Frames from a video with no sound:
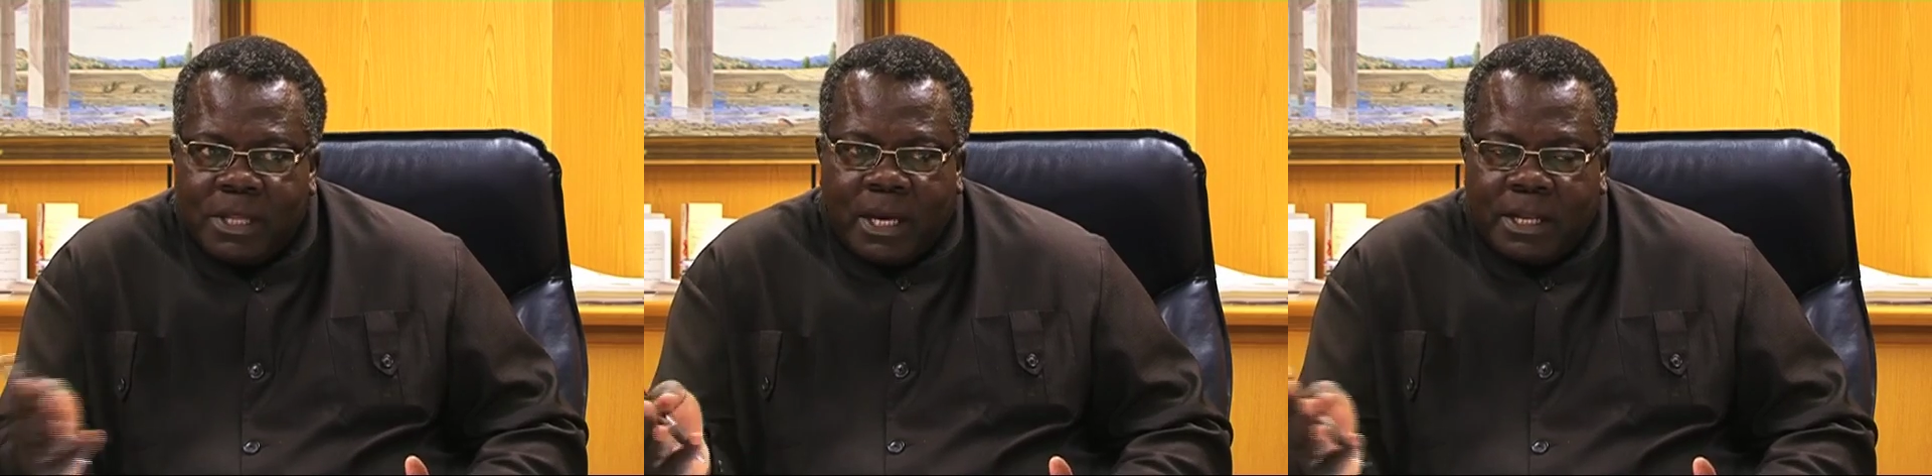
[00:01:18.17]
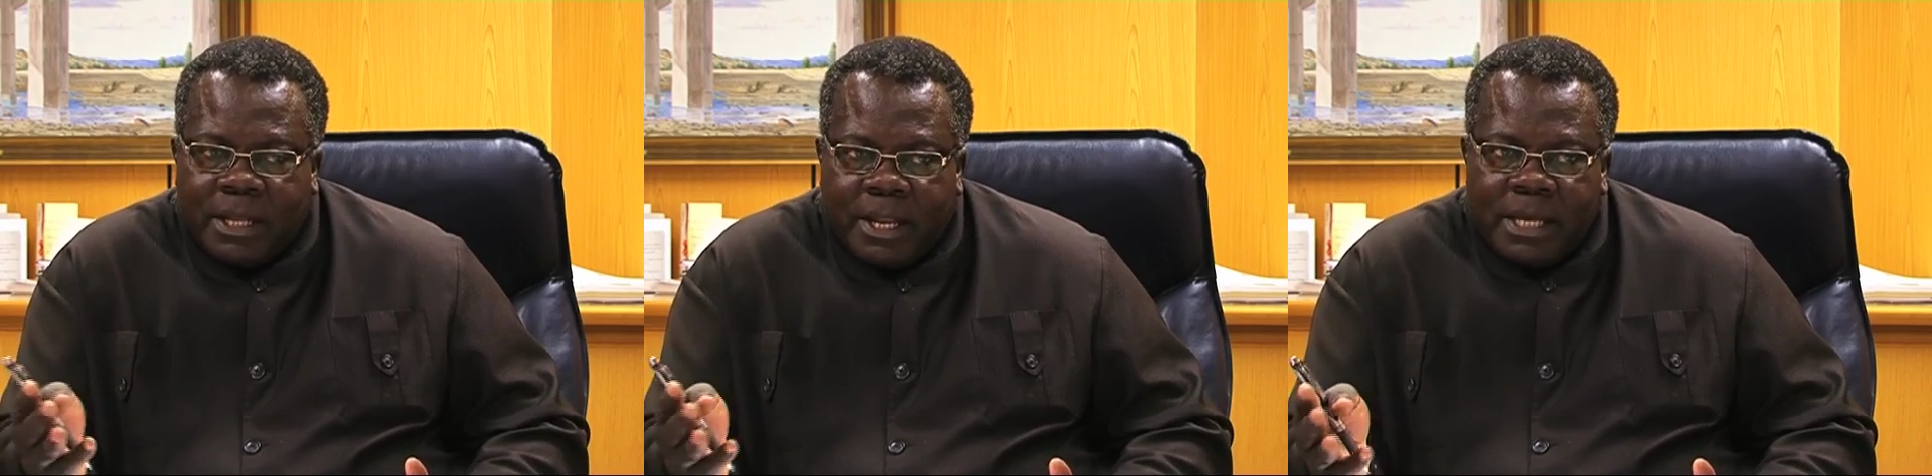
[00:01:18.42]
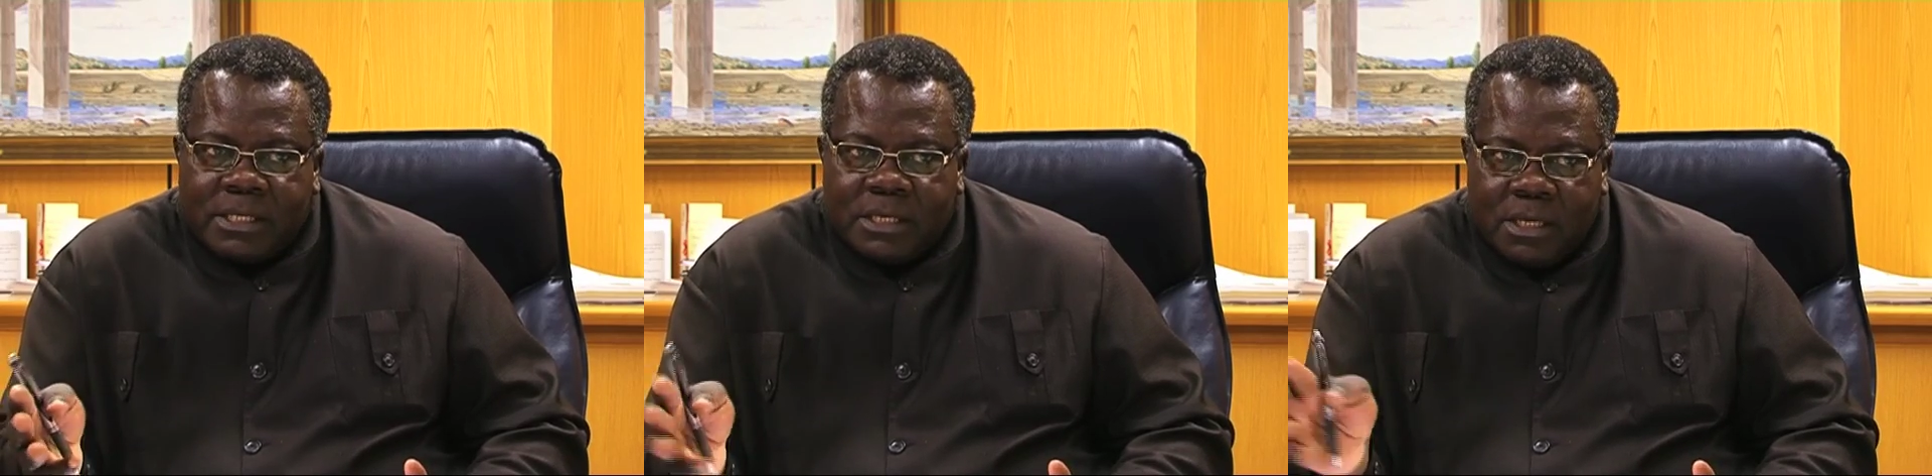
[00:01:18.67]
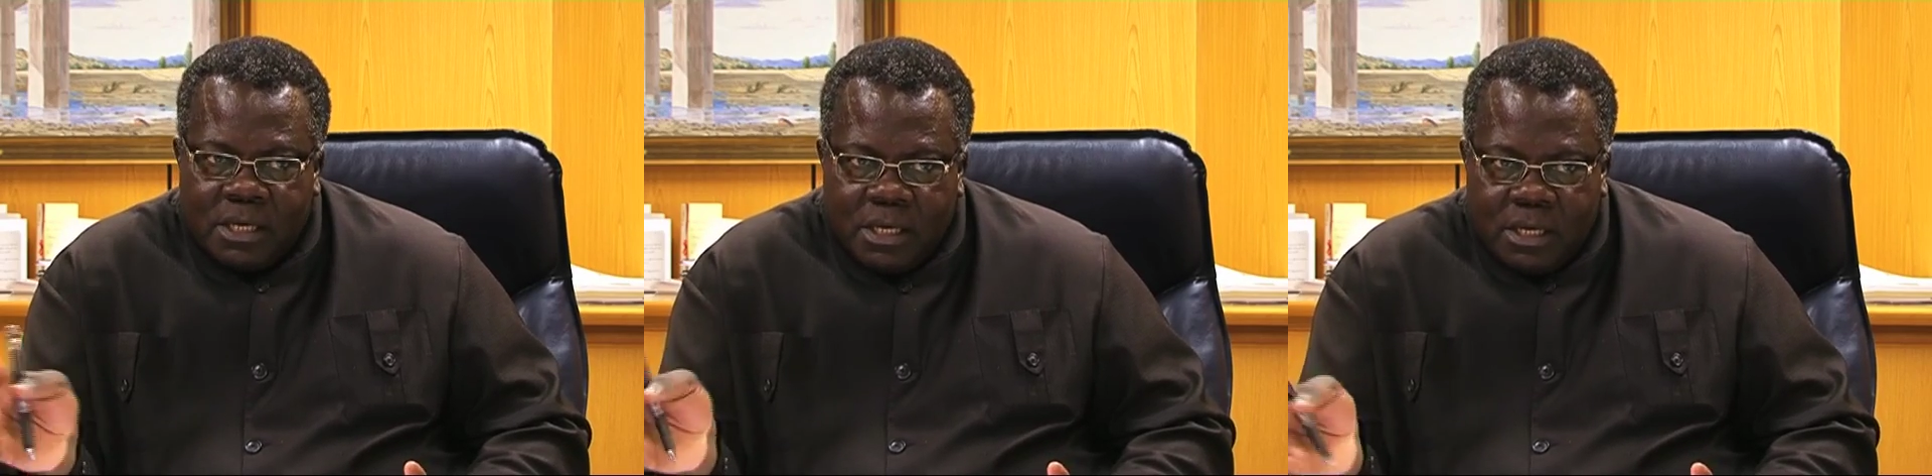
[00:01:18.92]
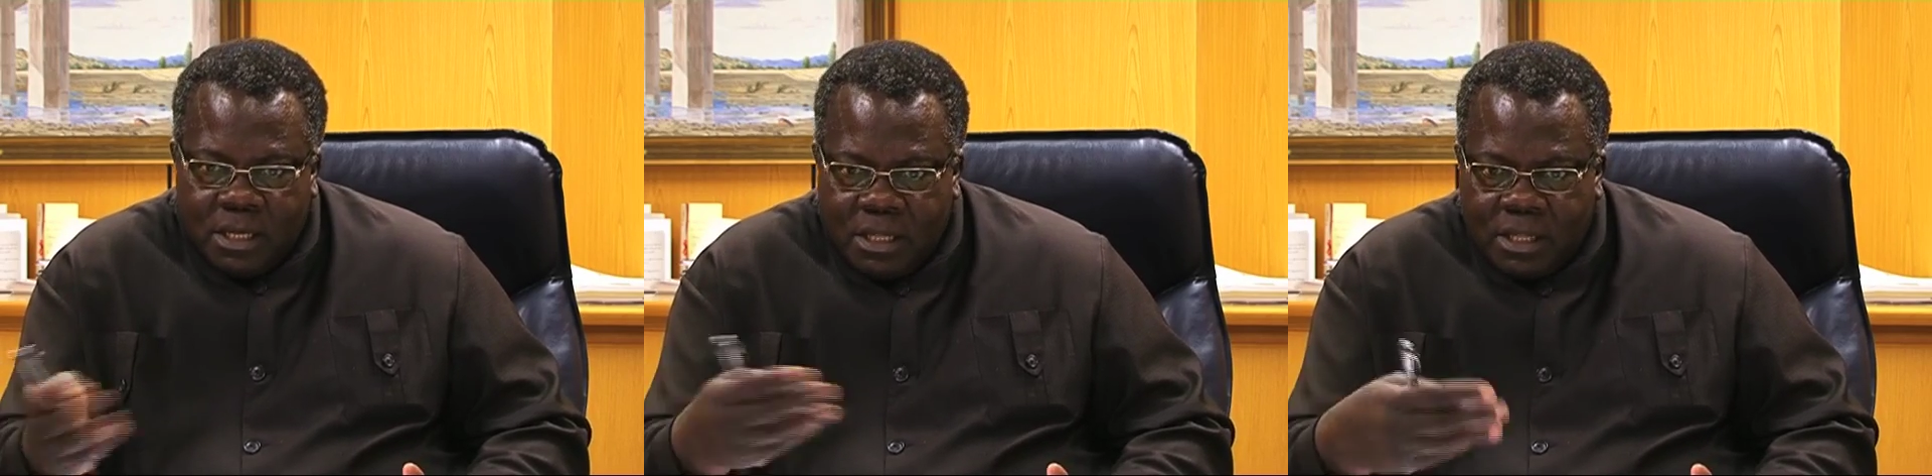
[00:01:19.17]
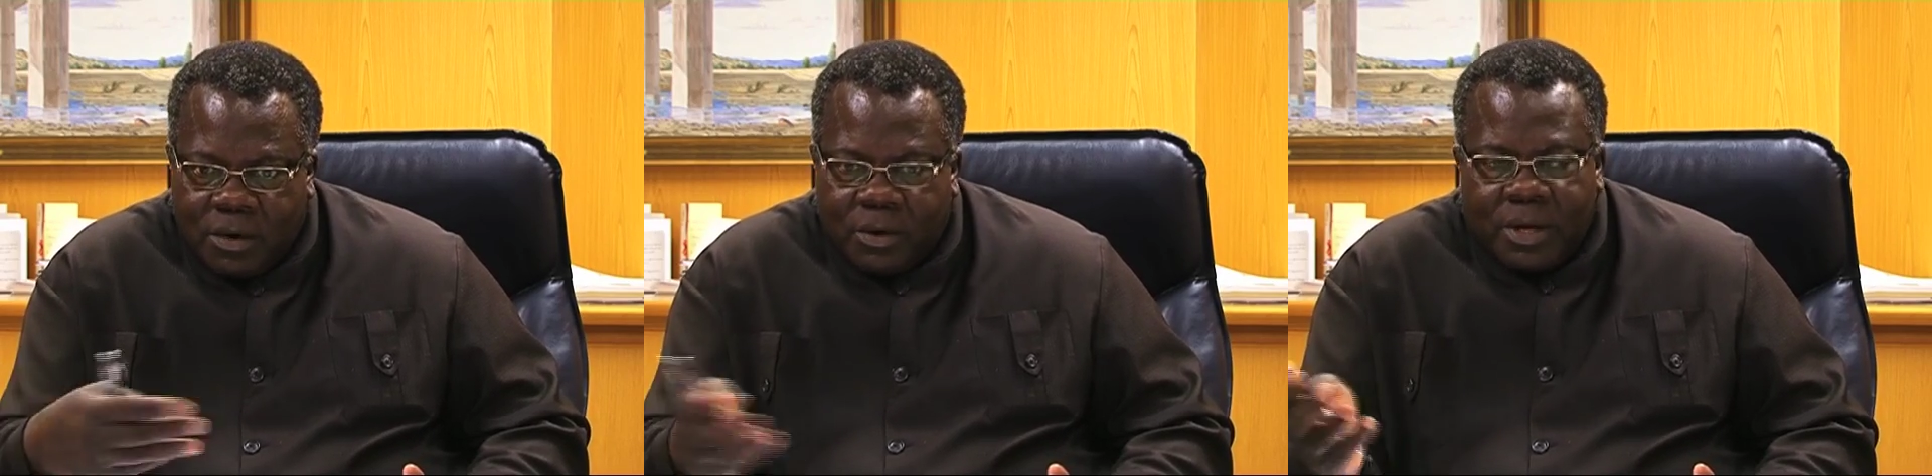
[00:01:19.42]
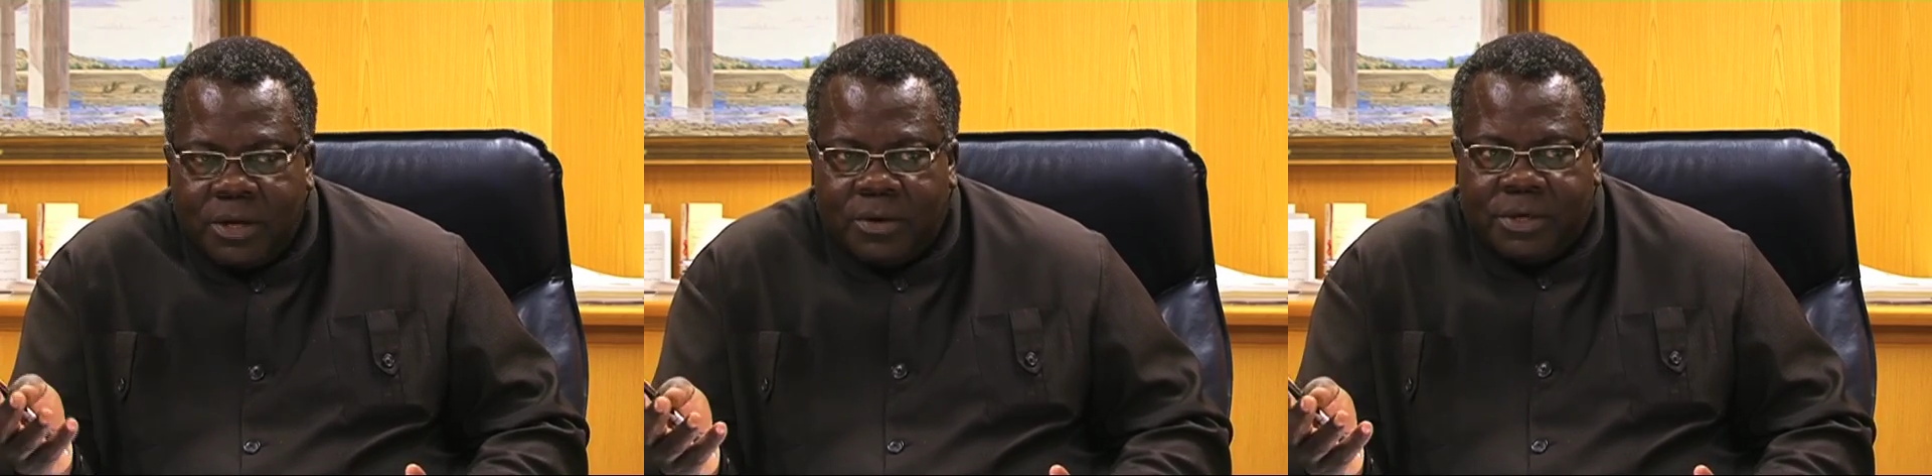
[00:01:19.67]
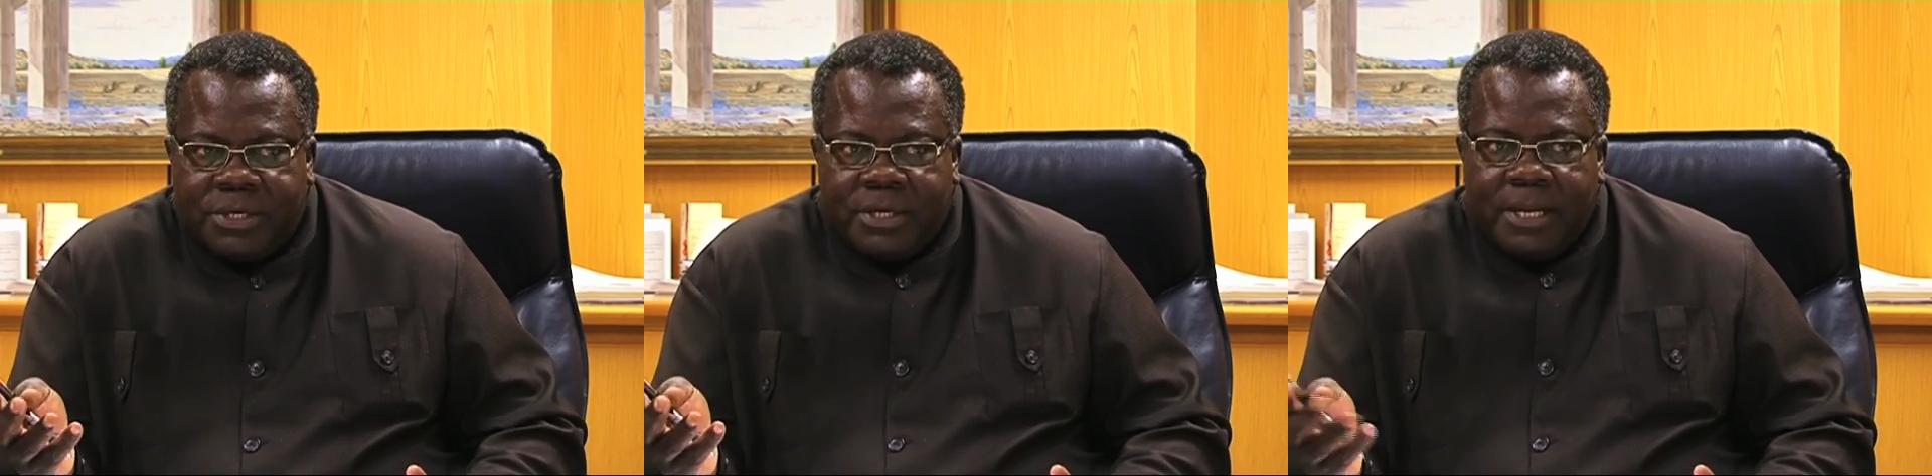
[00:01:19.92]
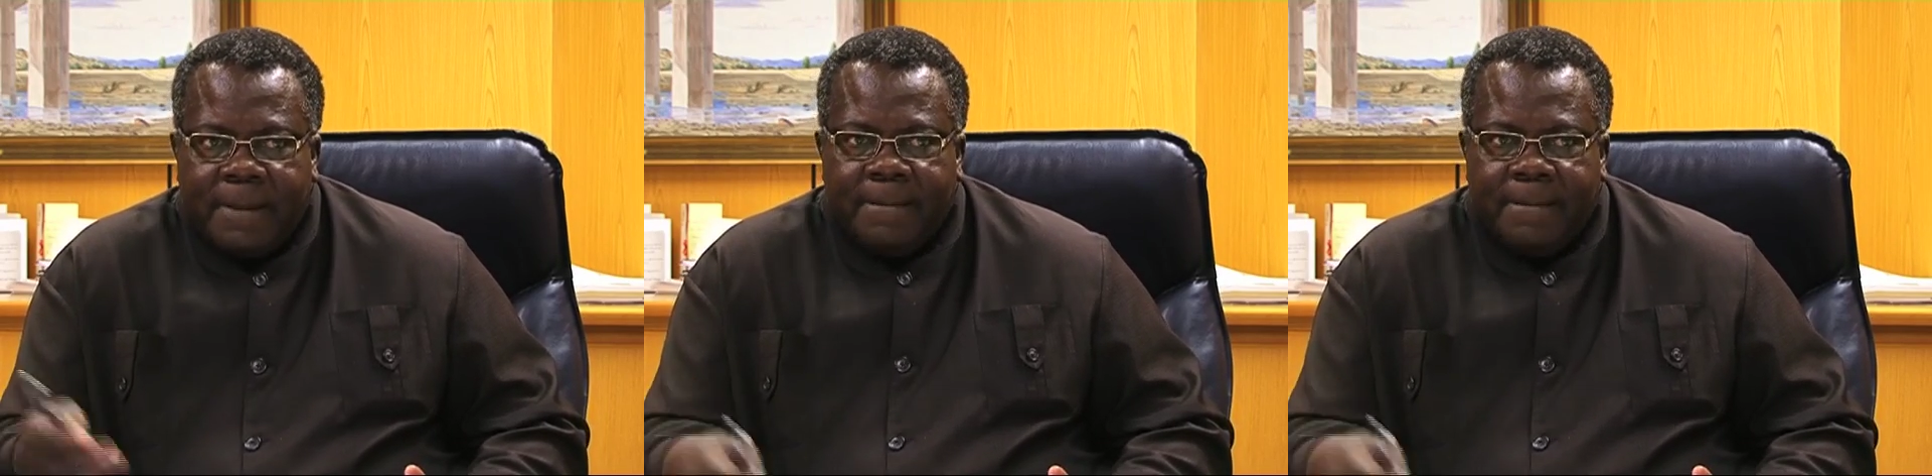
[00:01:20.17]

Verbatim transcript: they can graze, in the corridors.